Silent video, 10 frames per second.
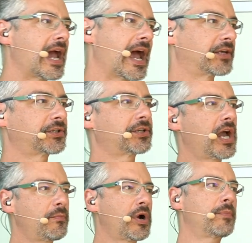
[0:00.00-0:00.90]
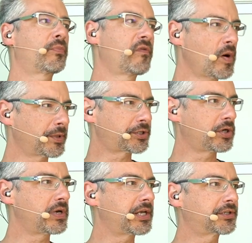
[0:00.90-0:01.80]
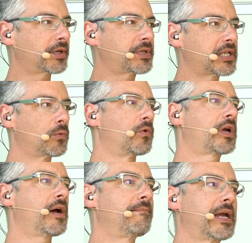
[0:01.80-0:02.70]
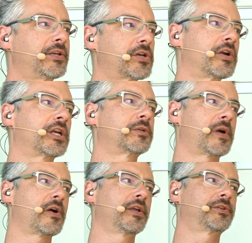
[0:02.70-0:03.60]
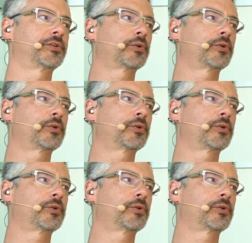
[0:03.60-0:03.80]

asks, hi Brent, performance tuning is something that will come based on experience.